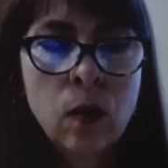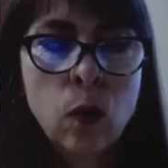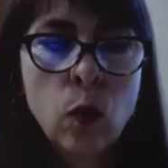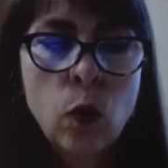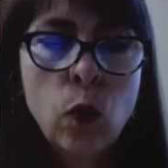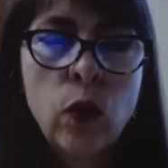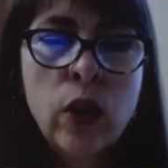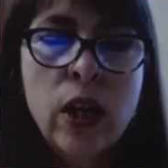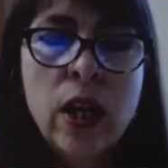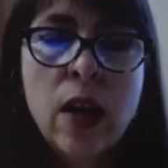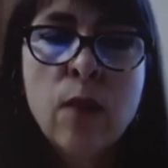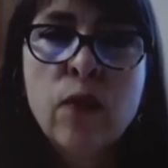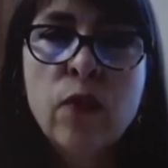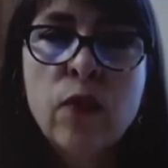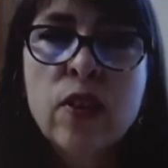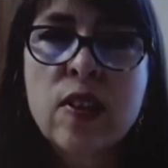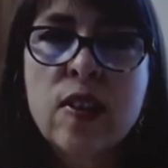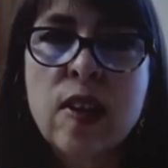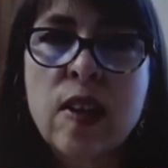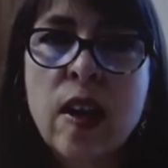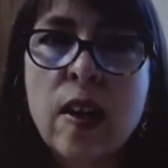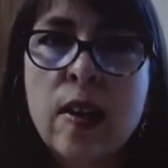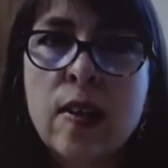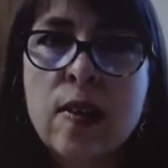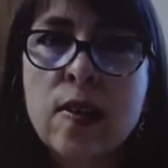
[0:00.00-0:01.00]
We
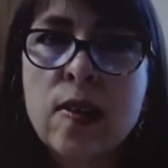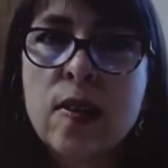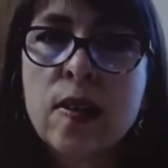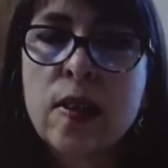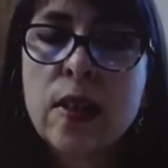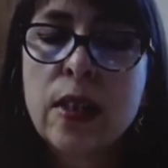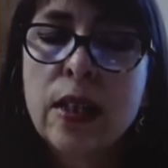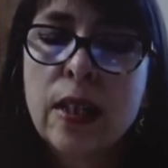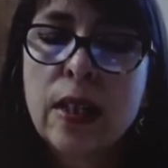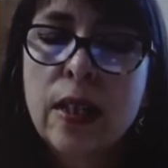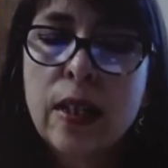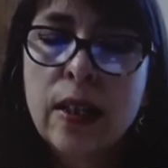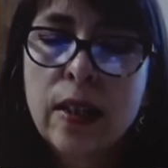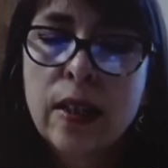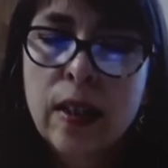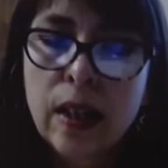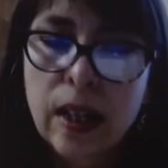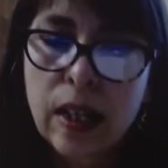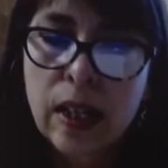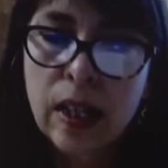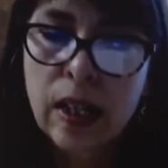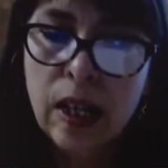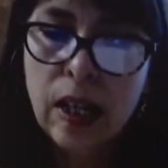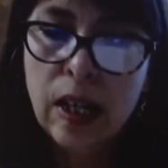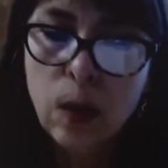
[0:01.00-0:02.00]
emphasize that a
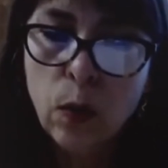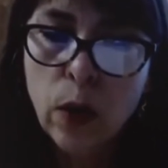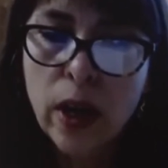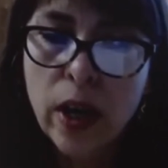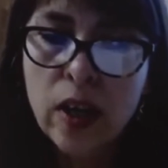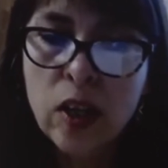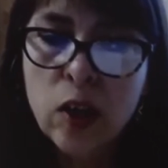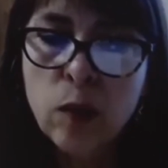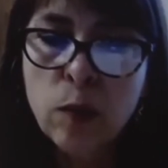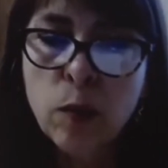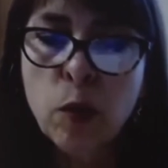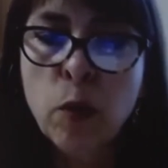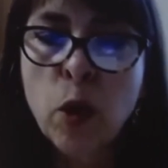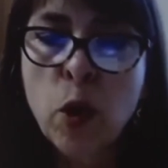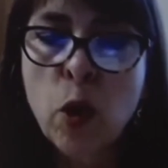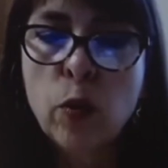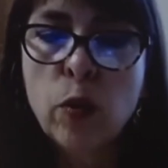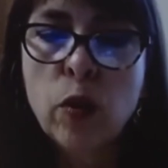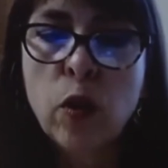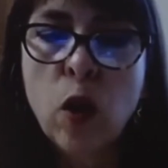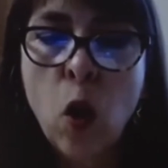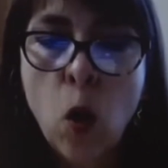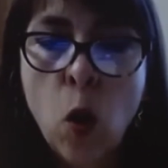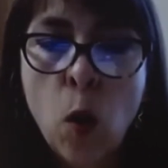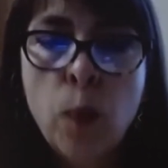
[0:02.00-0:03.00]
key way to
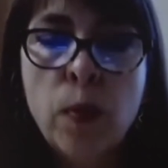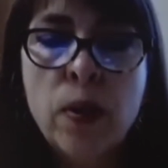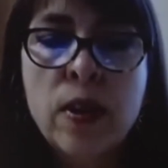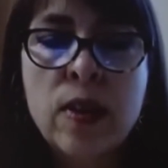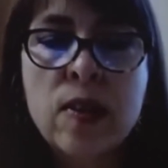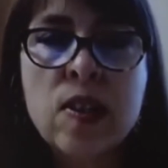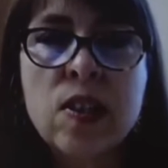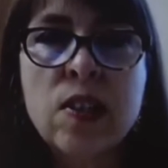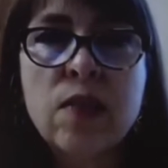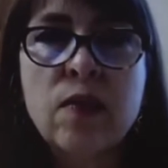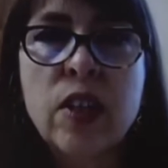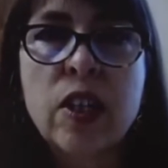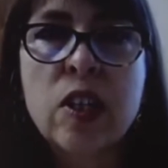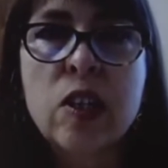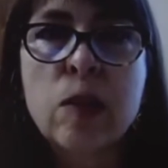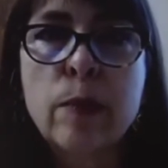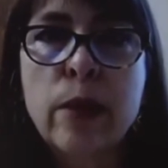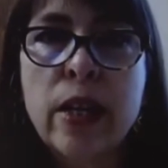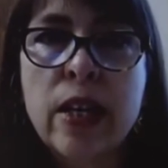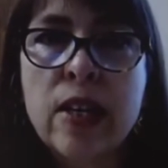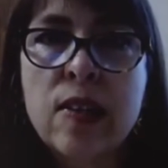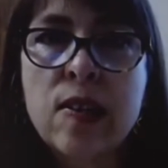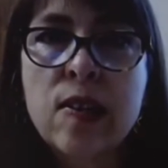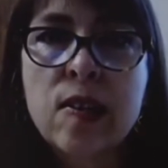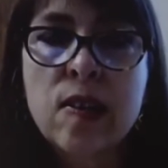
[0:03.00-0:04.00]
promote open civic
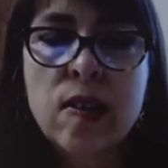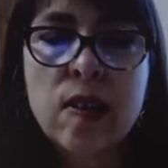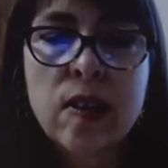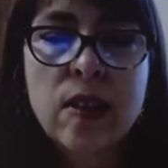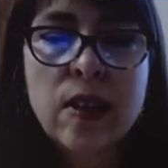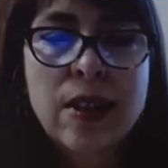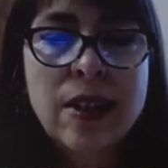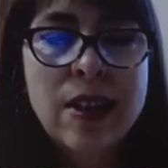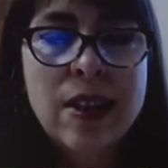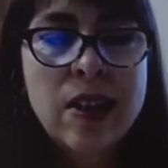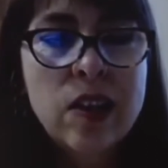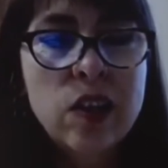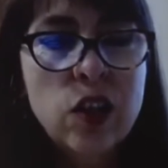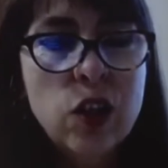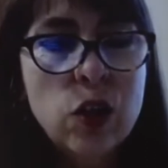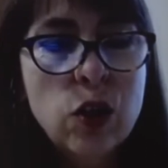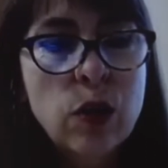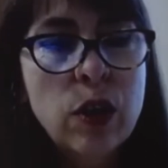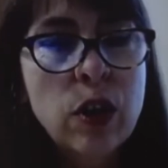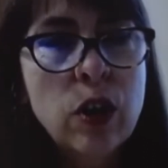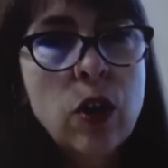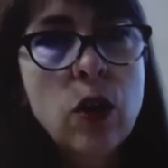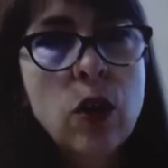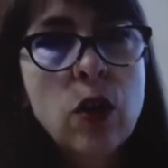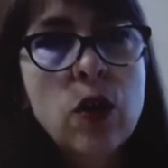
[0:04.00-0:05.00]
space is to
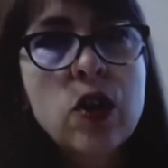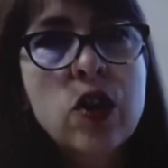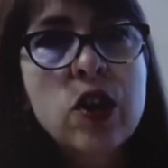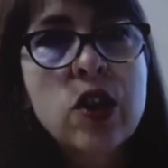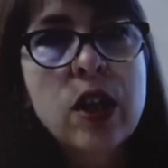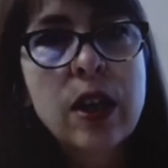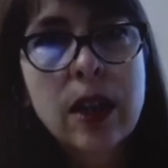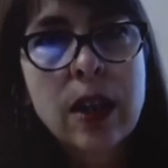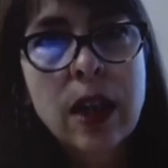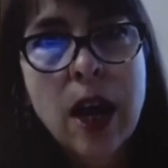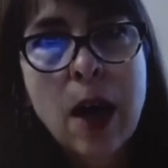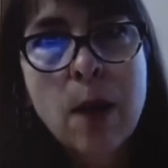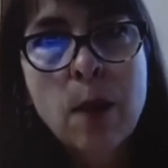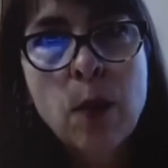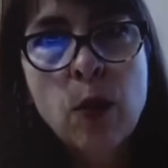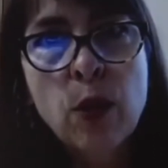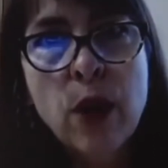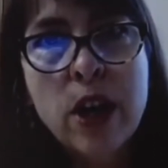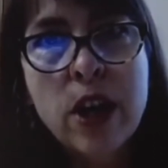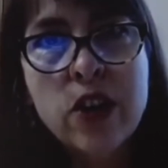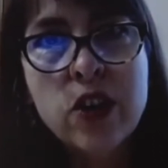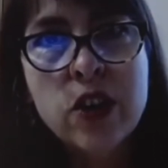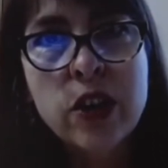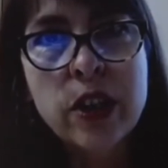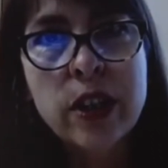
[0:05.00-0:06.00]
encourage
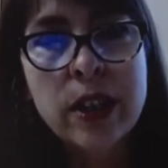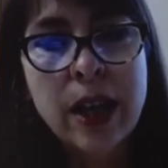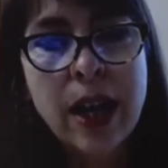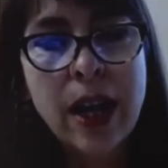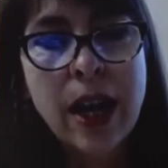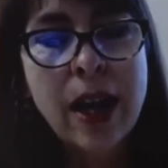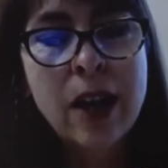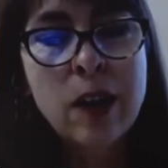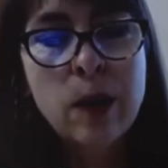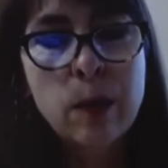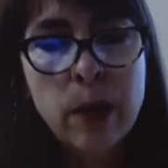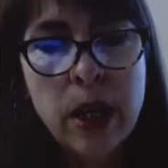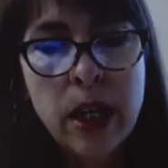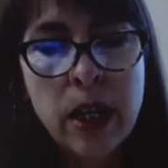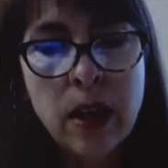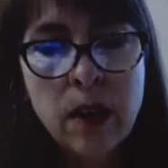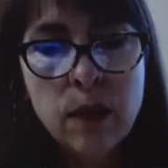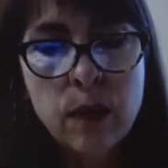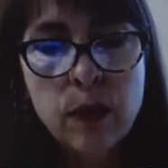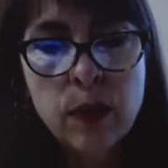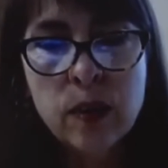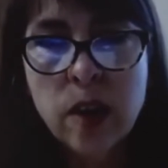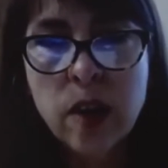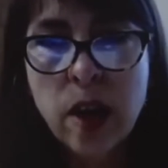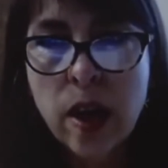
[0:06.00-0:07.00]
collaboration and
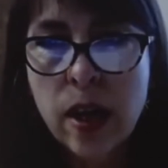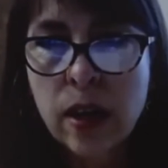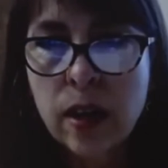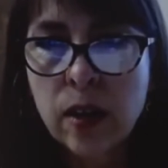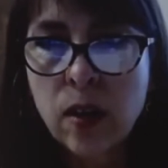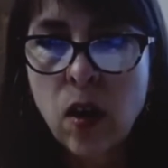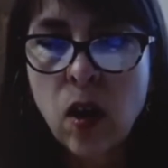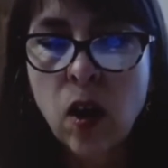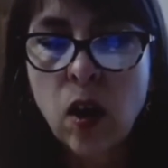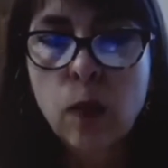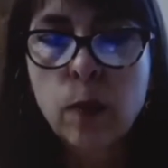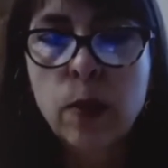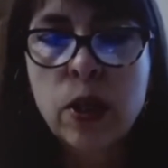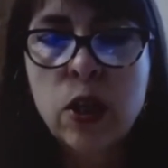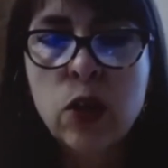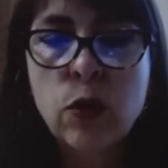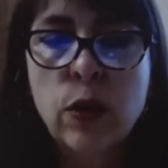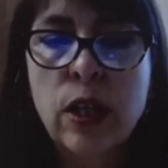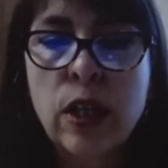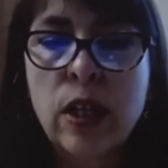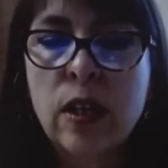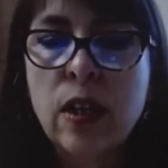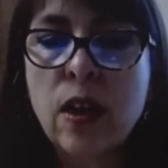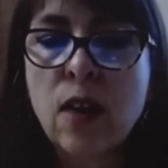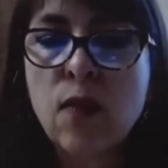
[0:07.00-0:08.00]
meaningful dialogue
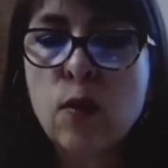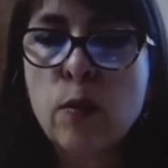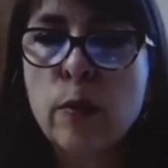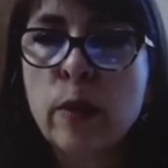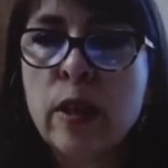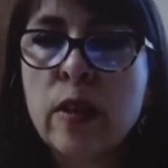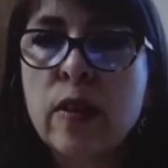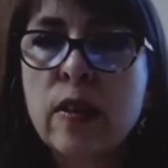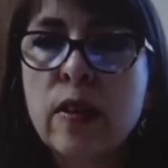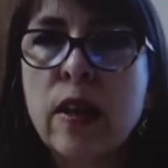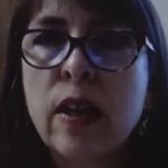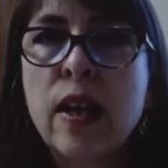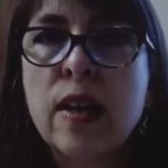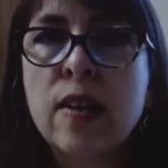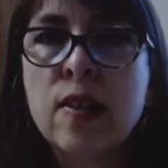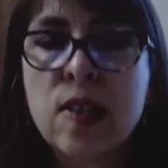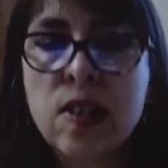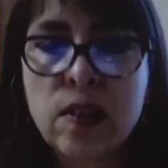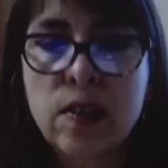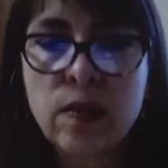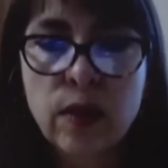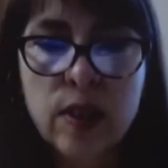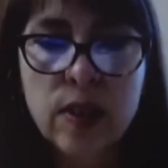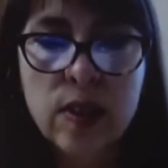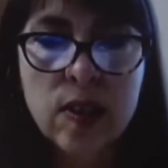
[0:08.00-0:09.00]
between government and
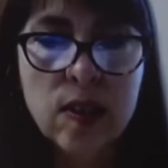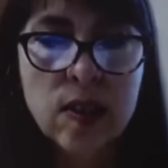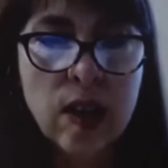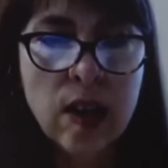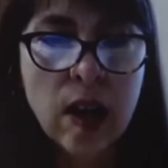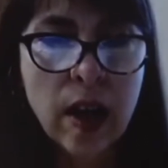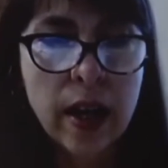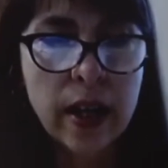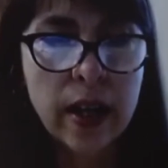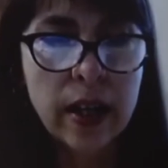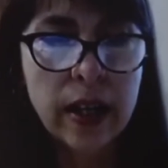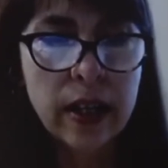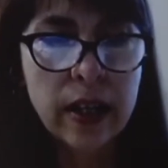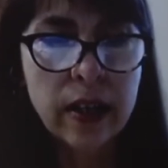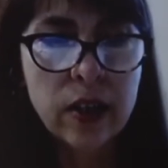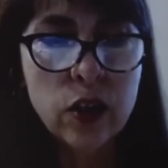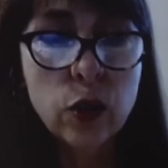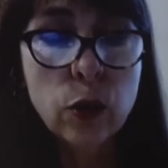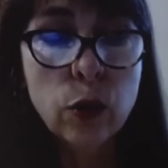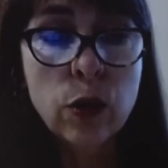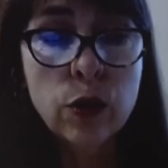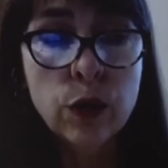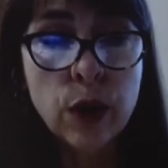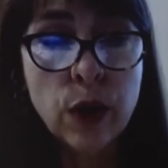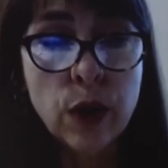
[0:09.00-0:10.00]
civil society
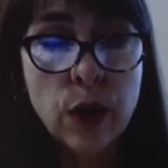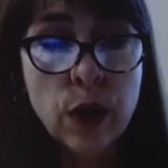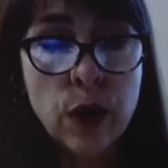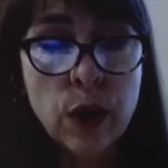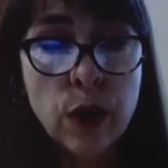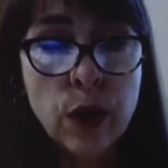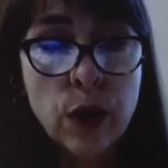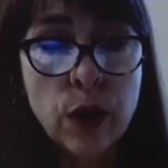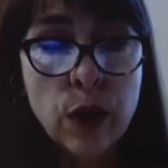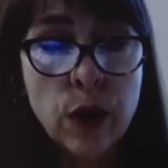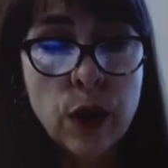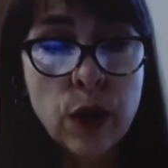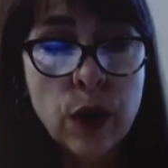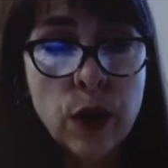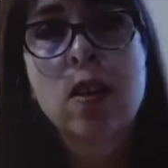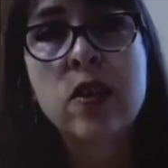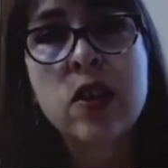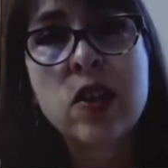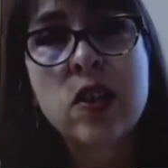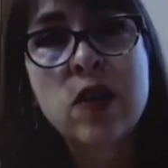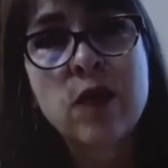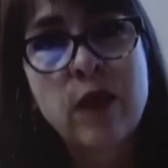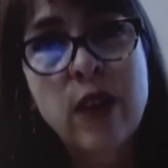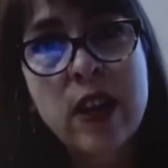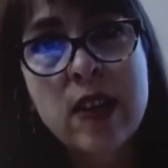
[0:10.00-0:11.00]
to address the
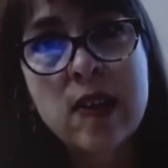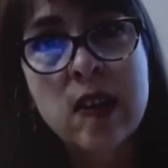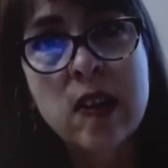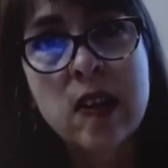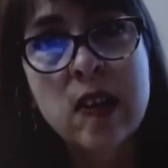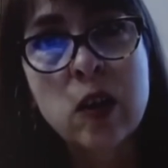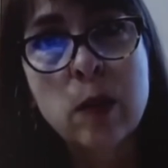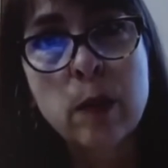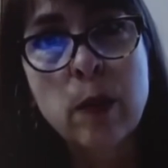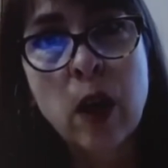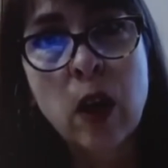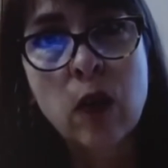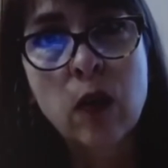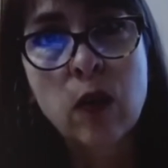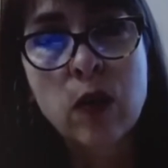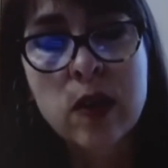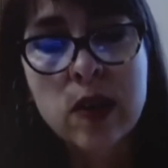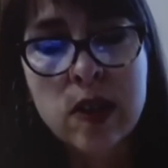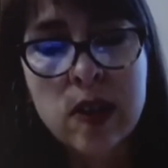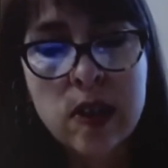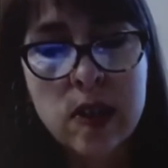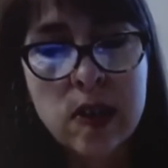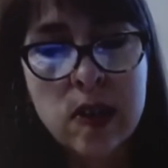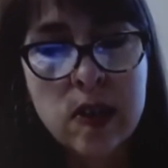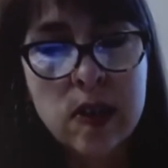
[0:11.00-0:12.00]
challenges facing
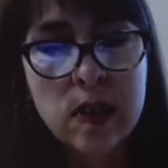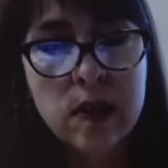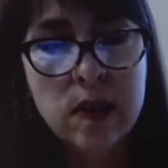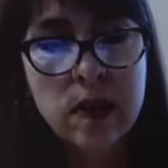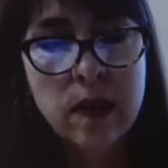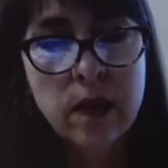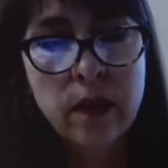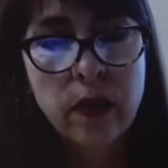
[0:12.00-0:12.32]
democracies.